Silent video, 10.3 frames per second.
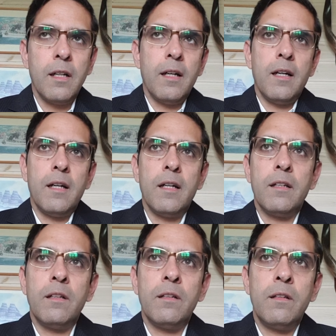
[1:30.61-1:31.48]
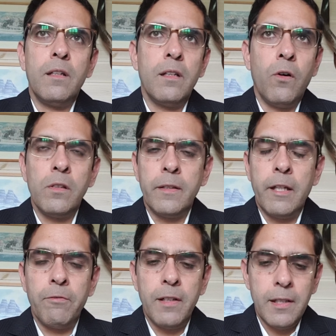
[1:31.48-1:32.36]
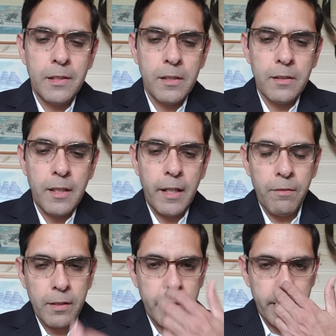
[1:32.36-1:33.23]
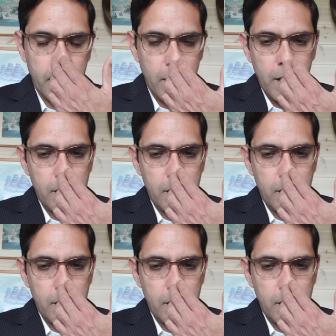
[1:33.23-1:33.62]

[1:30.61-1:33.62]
and all the definitions and everything.